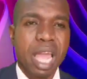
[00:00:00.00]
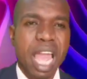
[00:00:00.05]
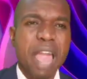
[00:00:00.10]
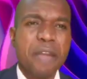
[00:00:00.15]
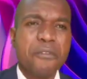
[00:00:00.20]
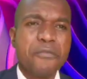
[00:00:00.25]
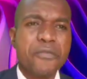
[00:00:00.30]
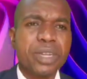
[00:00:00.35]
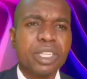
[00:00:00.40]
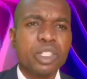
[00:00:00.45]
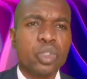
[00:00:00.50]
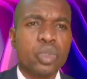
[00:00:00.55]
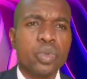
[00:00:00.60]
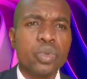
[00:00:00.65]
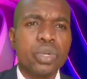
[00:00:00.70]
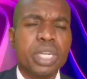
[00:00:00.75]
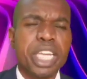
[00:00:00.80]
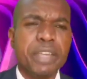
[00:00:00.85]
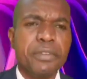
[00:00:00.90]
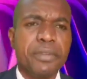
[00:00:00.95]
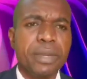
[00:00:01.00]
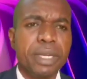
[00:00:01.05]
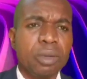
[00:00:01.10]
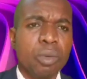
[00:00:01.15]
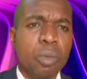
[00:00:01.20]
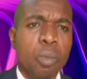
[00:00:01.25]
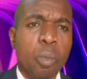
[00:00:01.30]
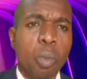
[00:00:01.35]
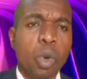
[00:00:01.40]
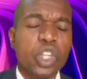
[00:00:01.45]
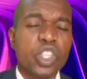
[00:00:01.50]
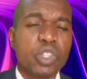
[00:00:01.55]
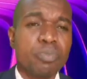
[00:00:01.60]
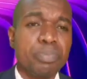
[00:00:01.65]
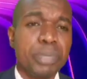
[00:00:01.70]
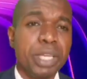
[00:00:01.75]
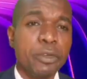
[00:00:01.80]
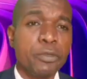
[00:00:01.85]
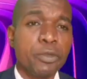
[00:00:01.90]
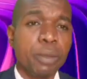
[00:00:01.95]
Every true giving
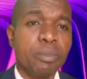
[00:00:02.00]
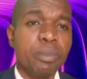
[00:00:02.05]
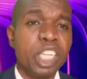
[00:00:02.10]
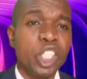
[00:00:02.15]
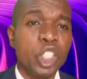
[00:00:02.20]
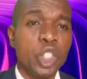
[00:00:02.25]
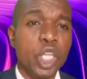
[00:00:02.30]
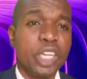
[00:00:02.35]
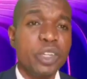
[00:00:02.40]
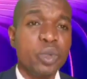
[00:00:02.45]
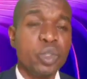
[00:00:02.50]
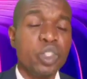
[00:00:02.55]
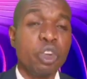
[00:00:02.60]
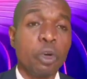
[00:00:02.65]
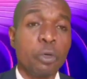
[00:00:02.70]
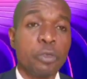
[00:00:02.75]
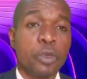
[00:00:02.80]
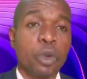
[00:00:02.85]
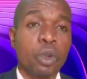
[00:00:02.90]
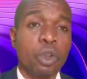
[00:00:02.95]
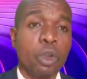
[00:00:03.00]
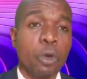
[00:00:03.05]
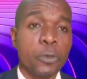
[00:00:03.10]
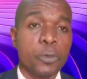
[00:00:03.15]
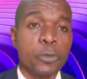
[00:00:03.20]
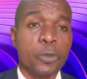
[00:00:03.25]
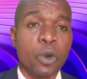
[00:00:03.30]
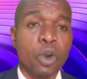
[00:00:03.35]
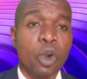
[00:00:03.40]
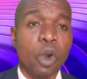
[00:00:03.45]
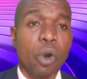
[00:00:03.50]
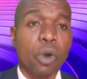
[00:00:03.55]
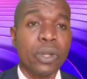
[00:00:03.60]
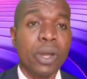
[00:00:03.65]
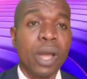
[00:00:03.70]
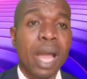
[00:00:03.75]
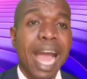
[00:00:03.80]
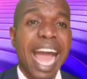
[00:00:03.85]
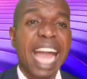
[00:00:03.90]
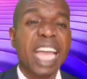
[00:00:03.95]
must be from the genuinity of your love for
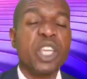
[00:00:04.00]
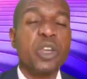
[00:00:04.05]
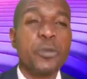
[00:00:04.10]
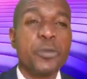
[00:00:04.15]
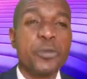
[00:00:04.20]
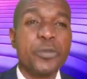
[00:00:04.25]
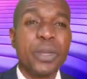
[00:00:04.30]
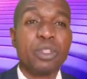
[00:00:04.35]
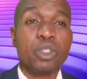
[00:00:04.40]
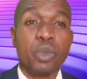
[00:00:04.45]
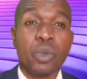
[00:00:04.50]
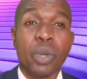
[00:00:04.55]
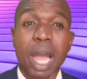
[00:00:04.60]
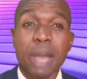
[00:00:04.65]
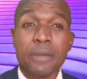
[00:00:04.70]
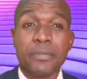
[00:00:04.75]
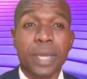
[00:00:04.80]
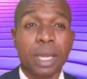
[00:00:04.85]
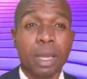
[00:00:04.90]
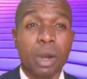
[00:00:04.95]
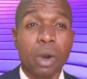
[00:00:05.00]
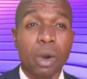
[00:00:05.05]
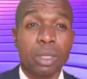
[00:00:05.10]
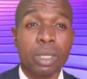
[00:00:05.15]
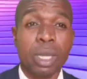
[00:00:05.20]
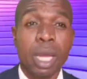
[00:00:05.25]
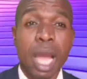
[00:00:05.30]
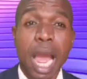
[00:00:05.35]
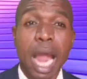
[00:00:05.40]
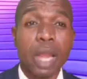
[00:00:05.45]
God and your faith you have in God.